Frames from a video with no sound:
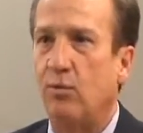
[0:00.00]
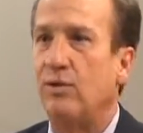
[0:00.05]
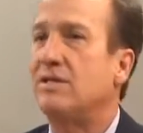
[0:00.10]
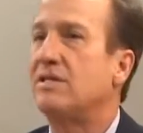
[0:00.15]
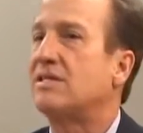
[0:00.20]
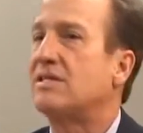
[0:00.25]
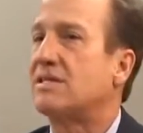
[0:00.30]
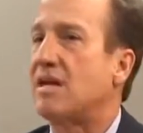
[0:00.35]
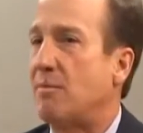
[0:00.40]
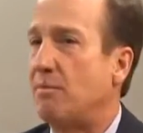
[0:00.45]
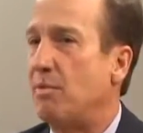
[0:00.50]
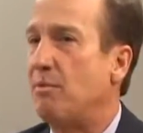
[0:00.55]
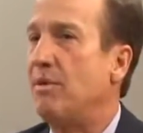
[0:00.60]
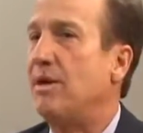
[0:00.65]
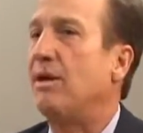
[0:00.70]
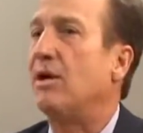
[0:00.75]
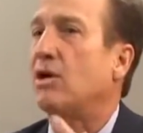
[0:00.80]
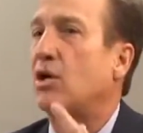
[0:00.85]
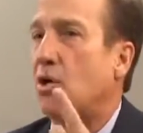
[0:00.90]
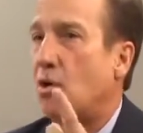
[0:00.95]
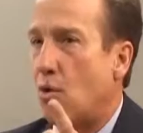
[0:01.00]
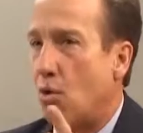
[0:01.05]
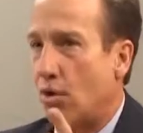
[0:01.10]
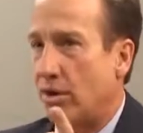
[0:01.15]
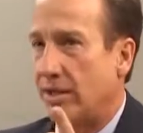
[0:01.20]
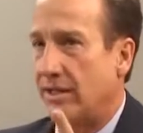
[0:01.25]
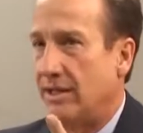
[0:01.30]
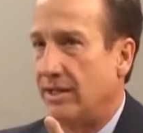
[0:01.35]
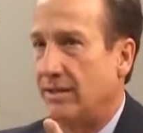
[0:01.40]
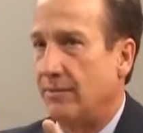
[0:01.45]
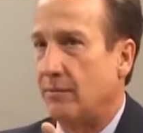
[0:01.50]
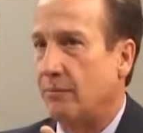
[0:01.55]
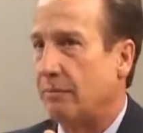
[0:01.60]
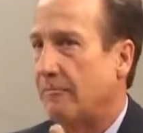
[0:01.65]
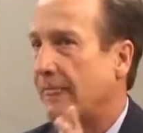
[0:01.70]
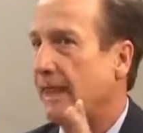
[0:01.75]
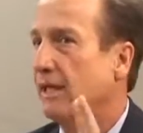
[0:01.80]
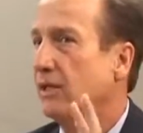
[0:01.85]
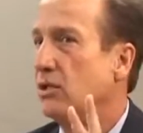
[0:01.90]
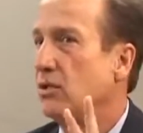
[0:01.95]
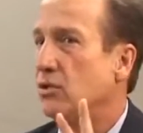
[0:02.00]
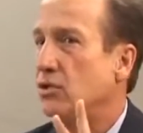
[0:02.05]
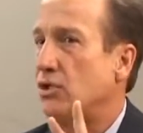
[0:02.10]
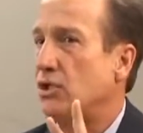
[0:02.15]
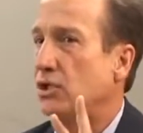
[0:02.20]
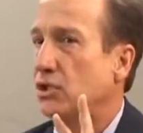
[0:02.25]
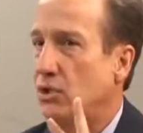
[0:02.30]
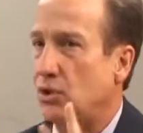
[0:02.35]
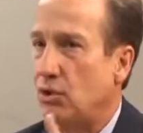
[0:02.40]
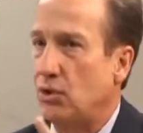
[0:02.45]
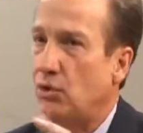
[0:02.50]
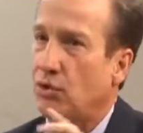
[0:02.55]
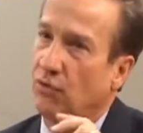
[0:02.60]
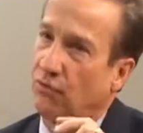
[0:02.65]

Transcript: We supplement accordingly, usually 2,000